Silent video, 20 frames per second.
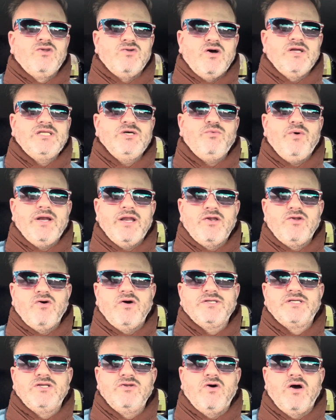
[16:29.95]

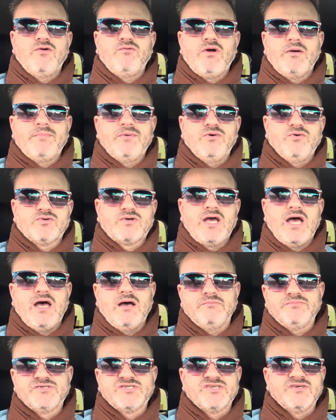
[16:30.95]
99 Rugby World
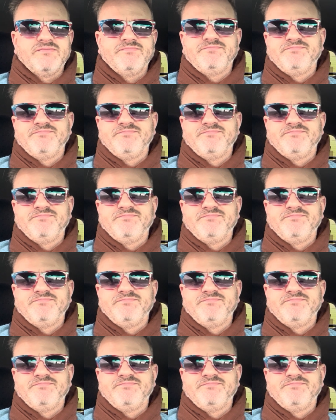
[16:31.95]
Cups.